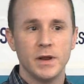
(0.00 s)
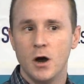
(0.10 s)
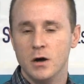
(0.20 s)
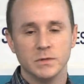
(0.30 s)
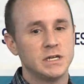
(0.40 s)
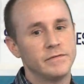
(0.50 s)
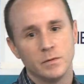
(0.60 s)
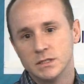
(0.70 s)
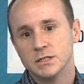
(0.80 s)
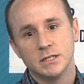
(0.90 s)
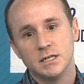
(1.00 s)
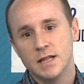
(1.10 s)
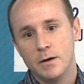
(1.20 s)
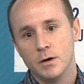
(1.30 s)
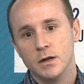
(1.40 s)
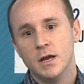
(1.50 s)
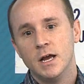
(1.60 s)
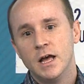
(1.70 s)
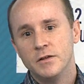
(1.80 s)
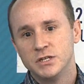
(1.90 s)
and almost everyone suggested one.
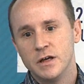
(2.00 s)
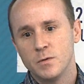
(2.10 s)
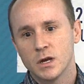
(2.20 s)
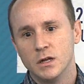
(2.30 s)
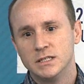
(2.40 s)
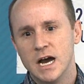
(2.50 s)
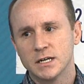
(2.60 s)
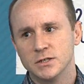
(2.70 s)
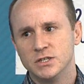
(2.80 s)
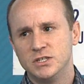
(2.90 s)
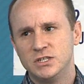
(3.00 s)
There's another one called Dr.